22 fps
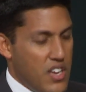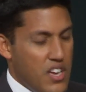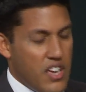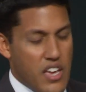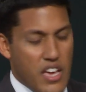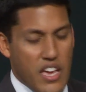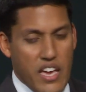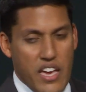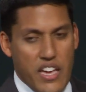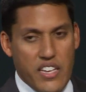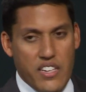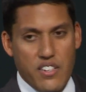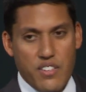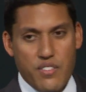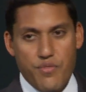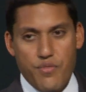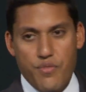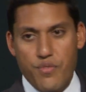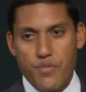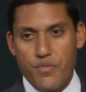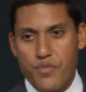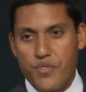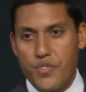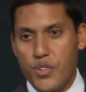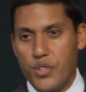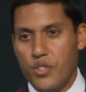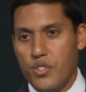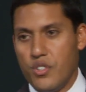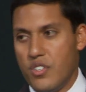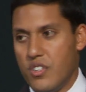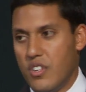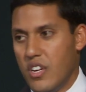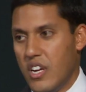And
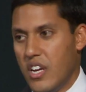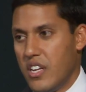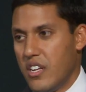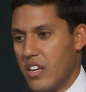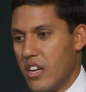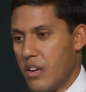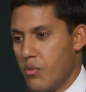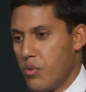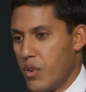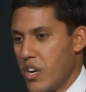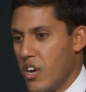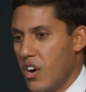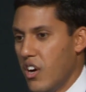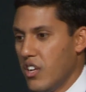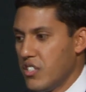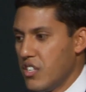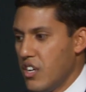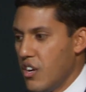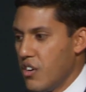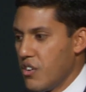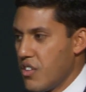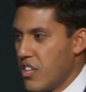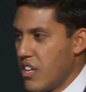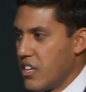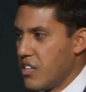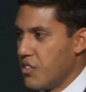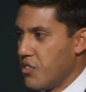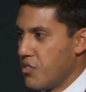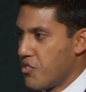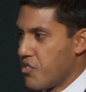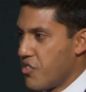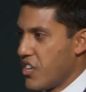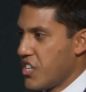we all know that
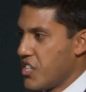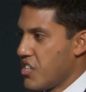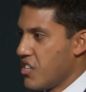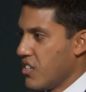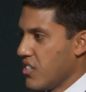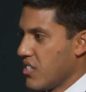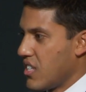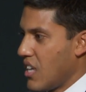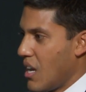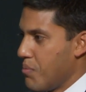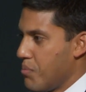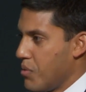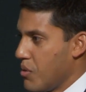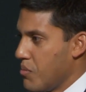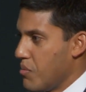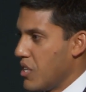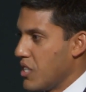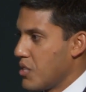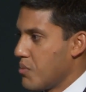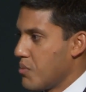nutritional supplements